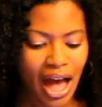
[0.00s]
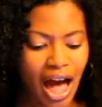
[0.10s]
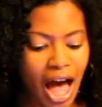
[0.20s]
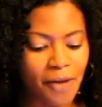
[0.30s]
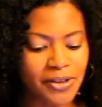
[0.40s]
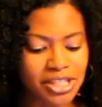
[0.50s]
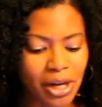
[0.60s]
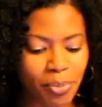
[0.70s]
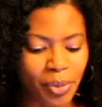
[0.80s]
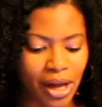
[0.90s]

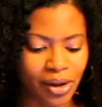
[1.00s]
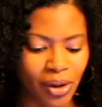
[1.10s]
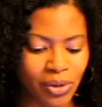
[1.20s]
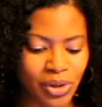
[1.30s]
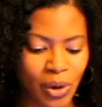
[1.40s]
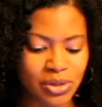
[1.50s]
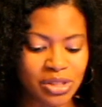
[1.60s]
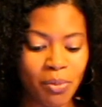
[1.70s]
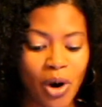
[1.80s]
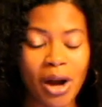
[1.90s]
Officer Buckle
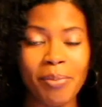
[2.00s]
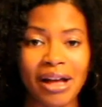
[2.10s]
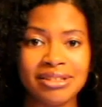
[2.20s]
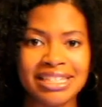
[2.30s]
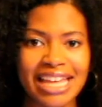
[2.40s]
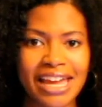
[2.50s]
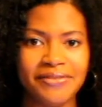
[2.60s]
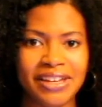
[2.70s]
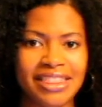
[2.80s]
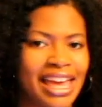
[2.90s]
knows more about
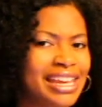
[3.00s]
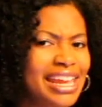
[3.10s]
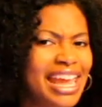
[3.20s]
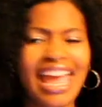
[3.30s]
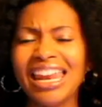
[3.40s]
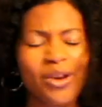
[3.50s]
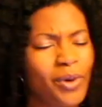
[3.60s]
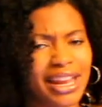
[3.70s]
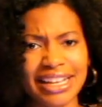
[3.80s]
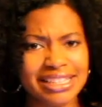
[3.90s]
safety than
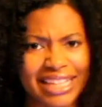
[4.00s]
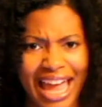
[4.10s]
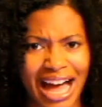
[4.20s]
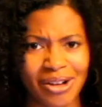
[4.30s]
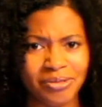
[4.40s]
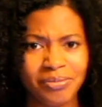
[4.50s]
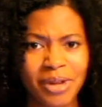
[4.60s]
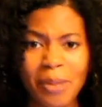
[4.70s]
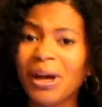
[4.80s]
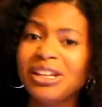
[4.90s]
anyone in town,
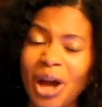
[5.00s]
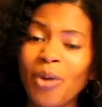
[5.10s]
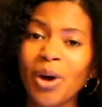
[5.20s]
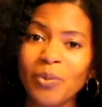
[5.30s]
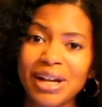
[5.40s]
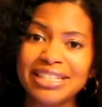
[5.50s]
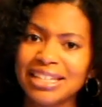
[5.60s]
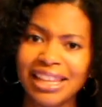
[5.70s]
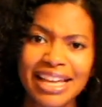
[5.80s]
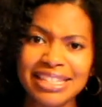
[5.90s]
but no one wants
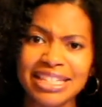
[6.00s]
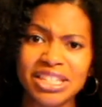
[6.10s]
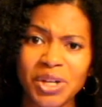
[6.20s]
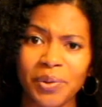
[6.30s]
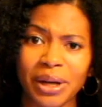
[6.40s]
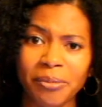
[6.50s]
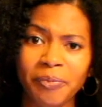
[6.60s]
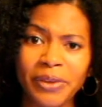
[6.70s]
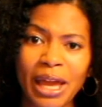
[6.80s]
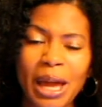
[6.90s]
to listen to
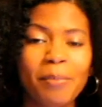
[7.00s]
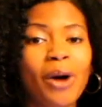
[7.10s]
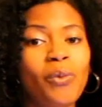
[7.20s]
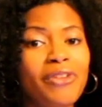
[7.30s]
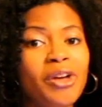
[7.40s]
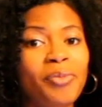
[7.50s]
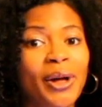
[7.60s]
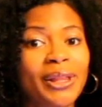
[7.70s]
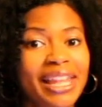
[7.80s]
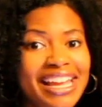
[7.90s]
him. But when the
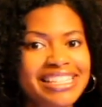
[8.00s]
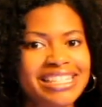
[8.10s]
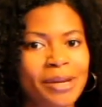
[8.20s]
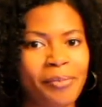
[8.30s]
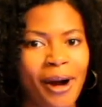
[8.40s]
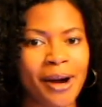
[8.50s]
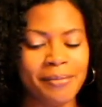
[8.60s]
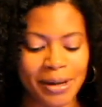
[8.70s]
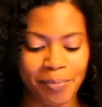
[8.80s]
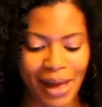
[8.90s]
police
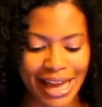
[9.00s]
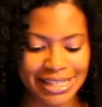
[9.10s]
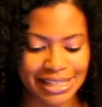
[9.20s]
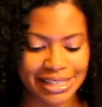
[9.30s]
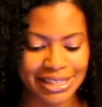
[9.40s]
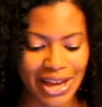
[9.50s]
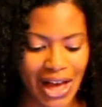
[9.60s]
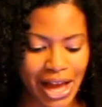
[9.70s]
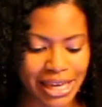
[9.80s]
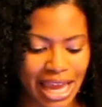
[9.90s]
department buys a
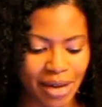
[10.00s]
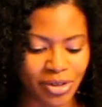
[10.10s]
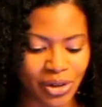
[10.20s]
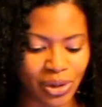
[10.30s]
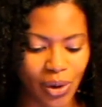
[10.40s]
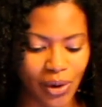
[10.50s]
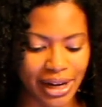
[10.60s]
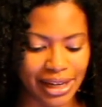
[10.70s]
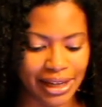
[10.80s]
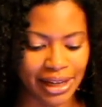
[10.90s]
dog named
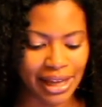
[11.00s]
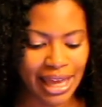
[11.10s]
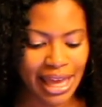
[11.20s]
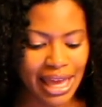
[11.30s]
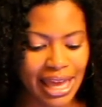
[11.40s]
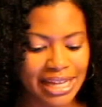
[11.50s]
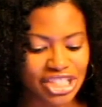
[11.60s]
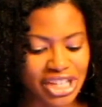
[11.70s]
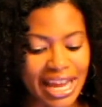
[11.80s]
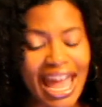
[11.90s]
Gloria,
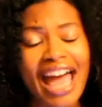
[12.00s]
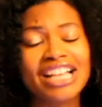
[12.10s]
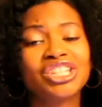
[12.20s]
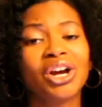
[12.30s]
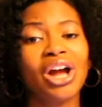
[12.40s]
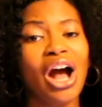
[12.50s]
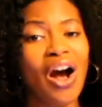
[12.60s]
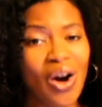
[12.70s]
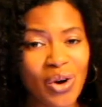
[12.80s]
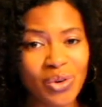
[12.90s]
she has her
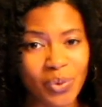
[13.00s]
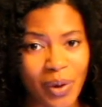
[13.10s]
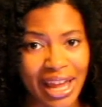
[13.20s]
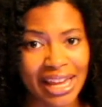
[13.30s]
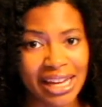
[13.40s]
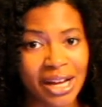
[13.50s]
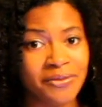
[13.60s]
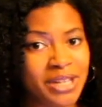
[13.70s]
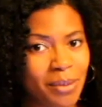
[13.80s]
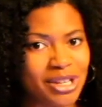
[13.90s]
own way
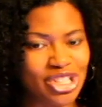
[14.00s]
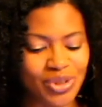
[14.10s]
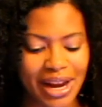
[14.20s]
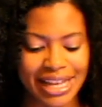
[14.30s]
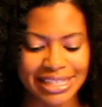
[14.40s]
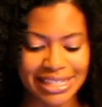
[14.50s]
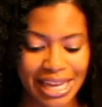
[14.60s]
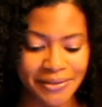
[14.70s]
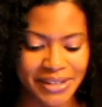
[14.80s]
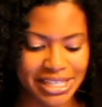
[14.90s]
of demonstrating
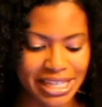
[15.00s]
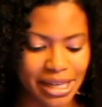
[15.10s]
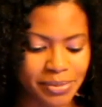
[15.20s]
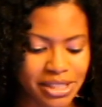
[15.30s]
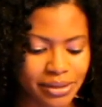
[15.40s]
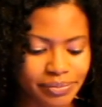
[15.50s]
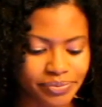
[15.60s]
safety tips.